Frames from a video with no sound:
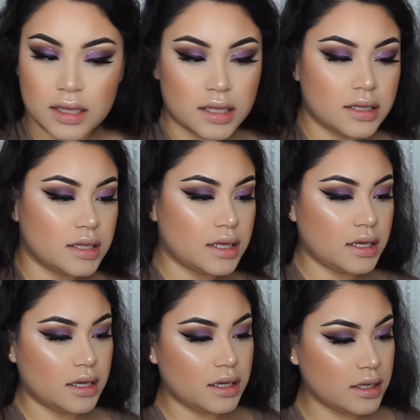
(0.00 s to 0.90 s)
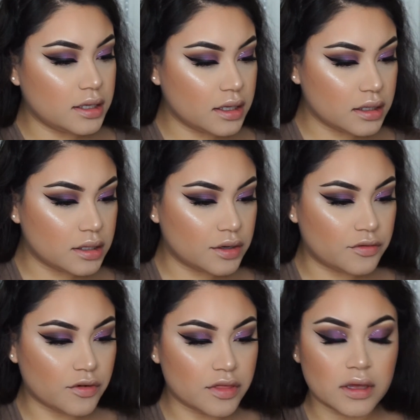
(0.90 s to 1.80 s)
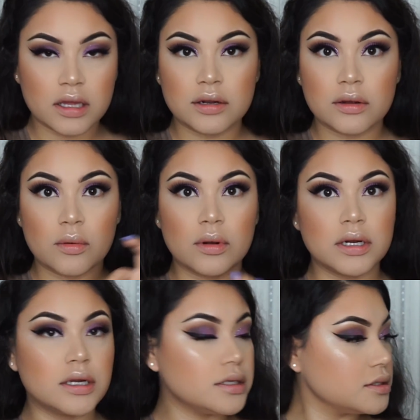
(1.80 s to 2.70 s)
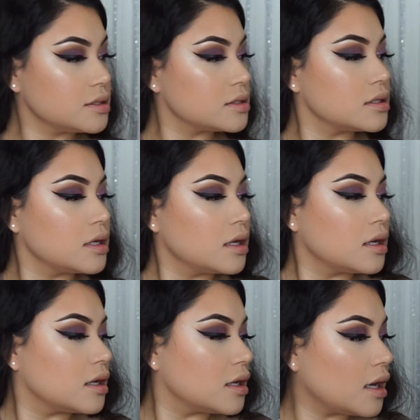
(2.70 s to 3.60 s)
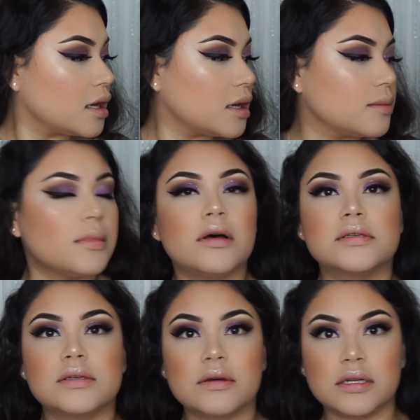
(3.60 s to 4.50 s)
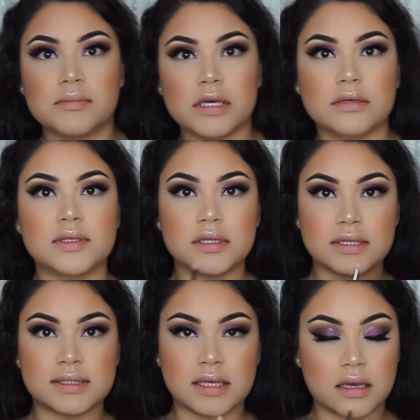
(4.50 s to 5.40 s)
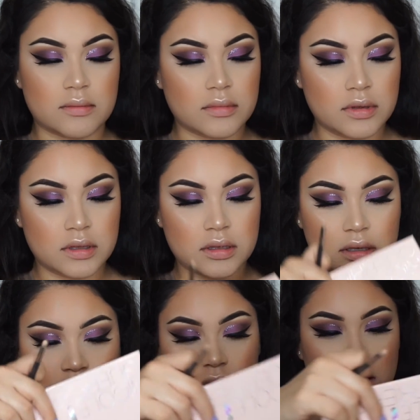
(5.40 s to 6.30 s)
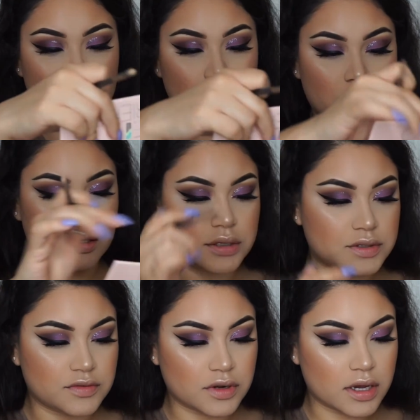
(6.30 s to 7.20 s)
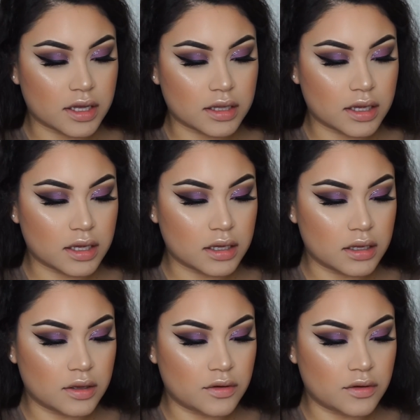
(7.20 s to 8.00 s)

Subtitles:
And then for the inner corners, I'm also going to be using the same color I used for highlight,